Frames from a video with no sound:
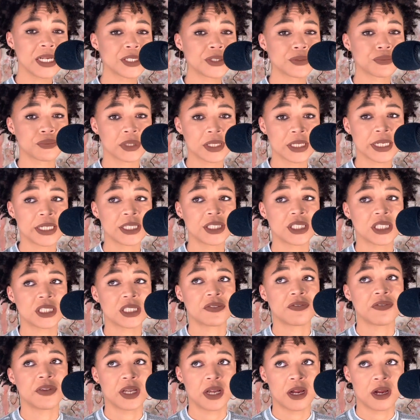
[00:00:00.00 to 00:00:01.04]
Is really
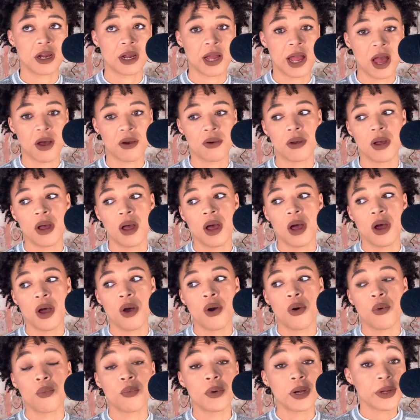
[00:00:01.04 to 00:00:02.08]
just figuring out
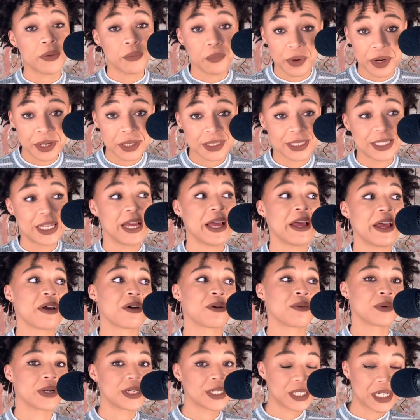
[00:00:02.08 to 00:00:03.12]
what works
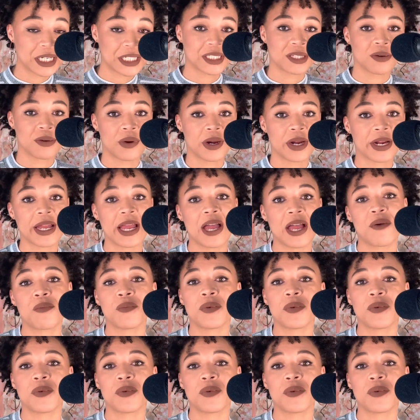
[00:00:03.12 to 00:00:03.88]
and what doesn't work.